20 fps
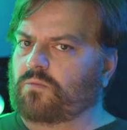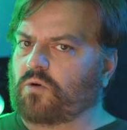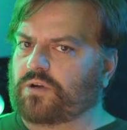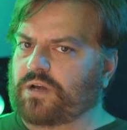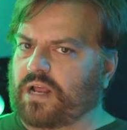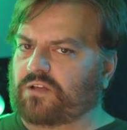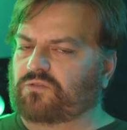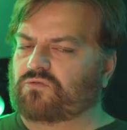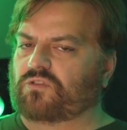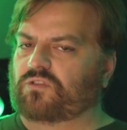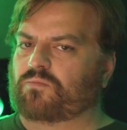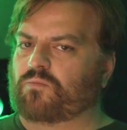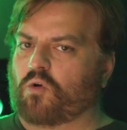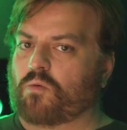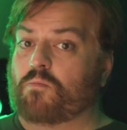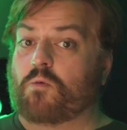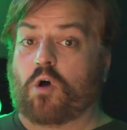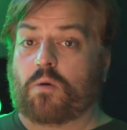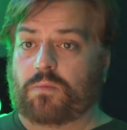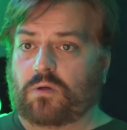more dexterous,
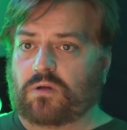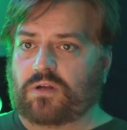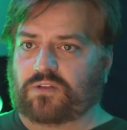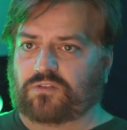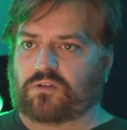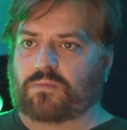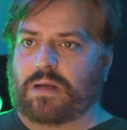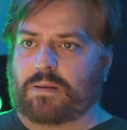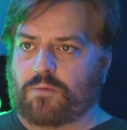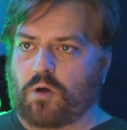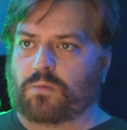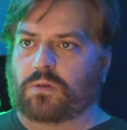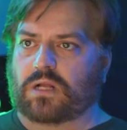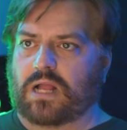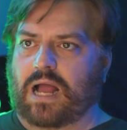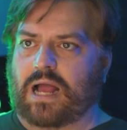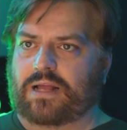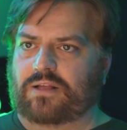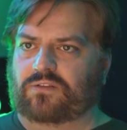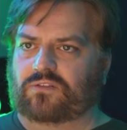more mobile, because they're my mobile
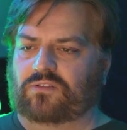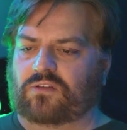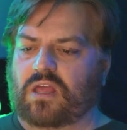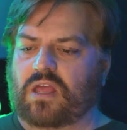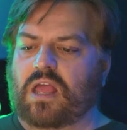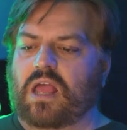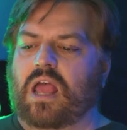guys?